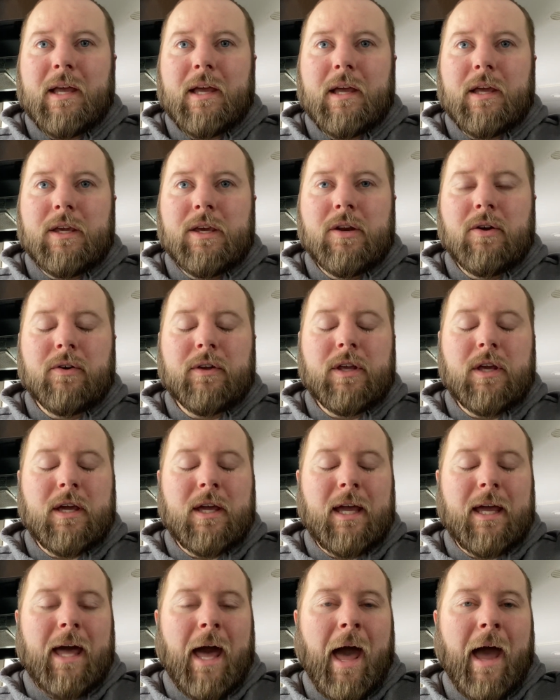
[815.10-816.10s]
you know, you
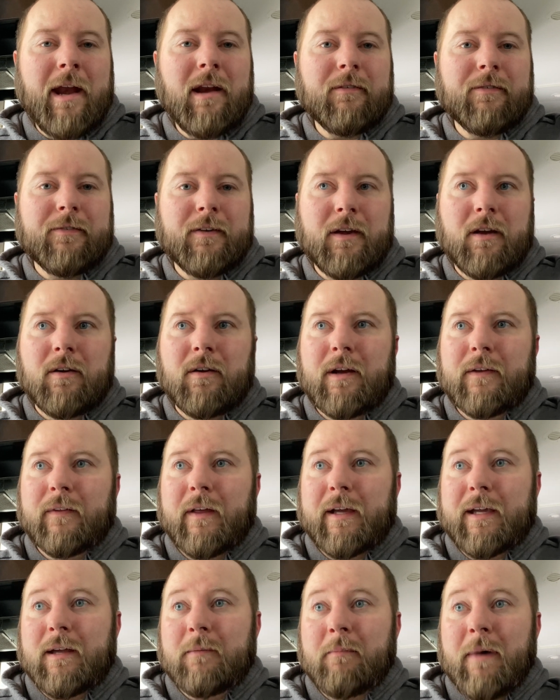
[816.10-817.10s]
can kind of figure in,
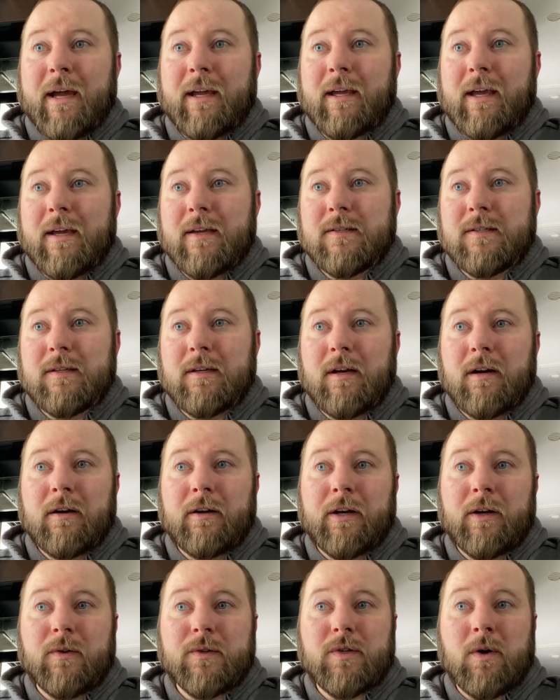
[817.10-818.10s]
like in my case here,
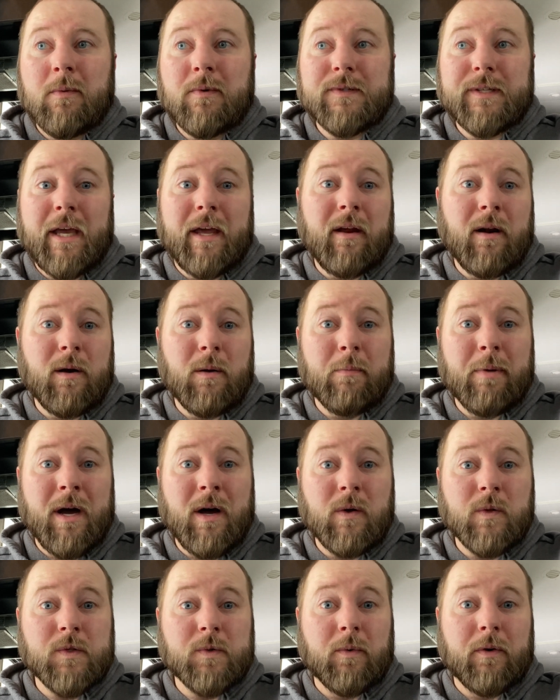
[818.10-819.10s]
you know, it's almost 800
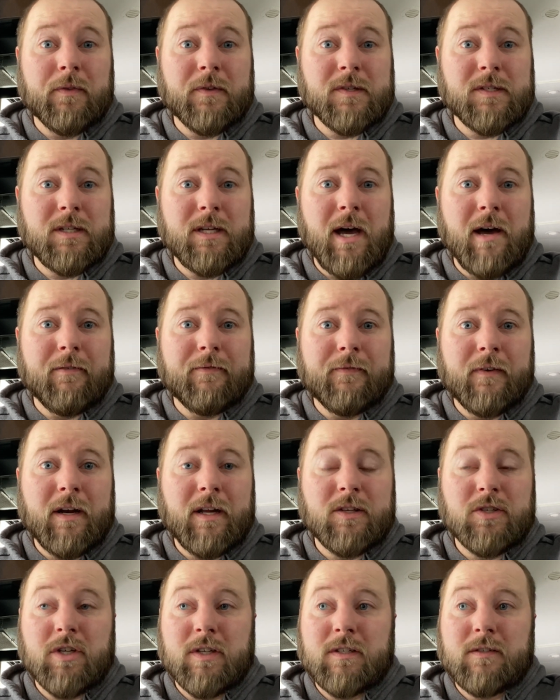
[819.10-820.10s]
pounds worth of stuff, and
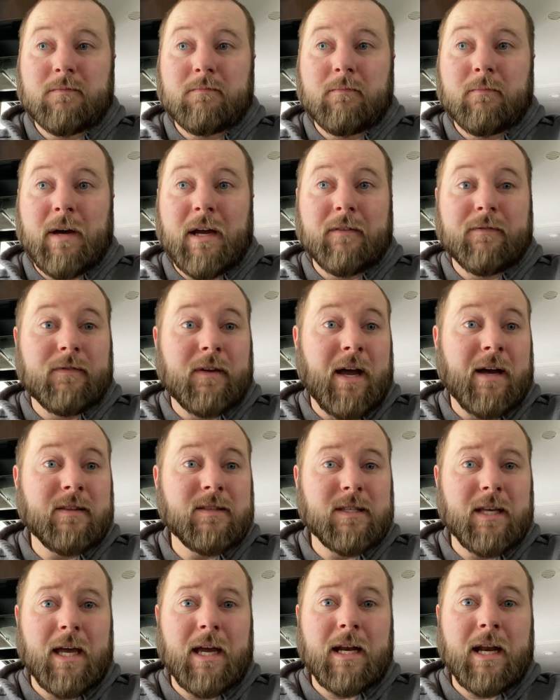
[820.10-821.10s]
it's just my
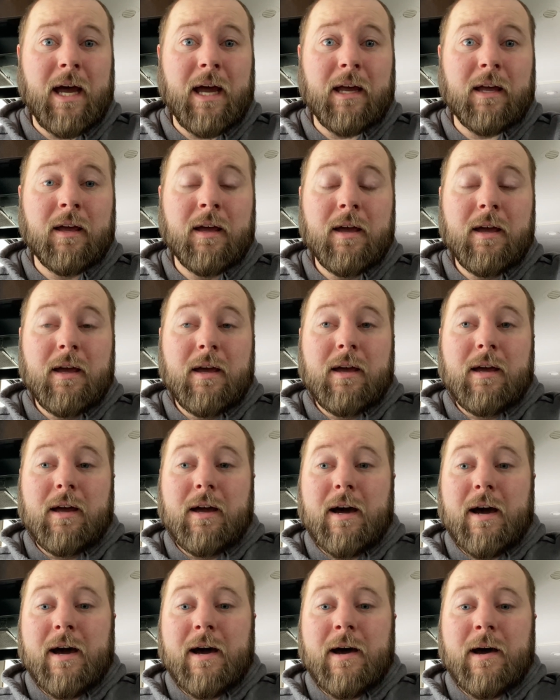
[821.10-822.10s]
fiance and I,
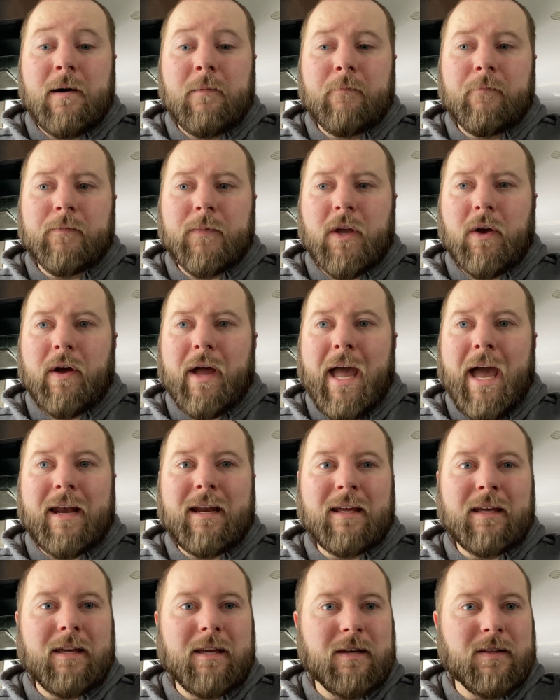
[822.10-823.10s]
um, you know,
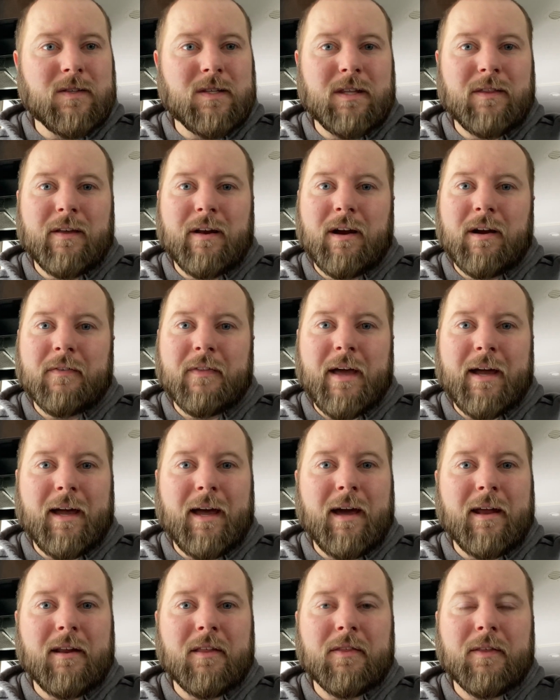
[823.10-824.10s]
adding kids in there and that
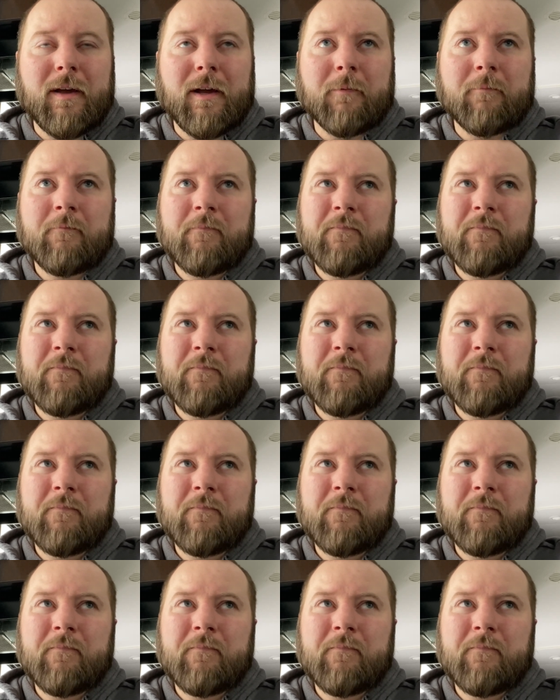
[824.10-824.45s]
kind of thing.